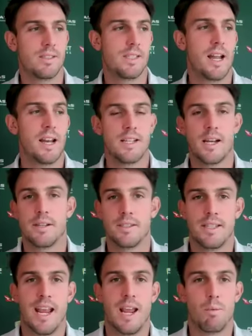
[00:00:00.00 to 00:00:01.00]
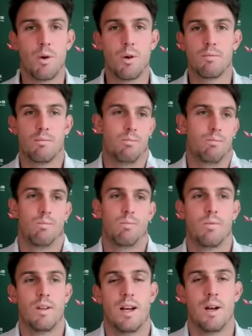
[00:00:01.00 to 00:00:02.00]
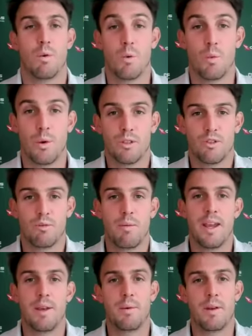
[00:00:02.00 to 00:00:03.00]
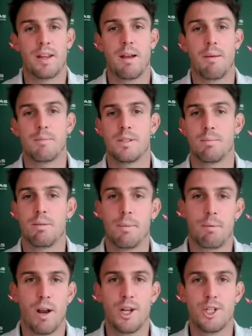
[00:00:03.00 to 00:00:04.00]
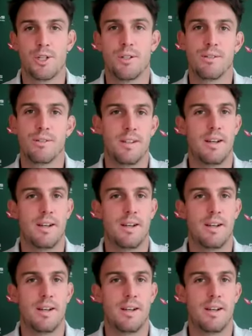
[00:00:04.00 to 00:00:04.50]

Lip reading: to understand what works for me when it comes to preparation.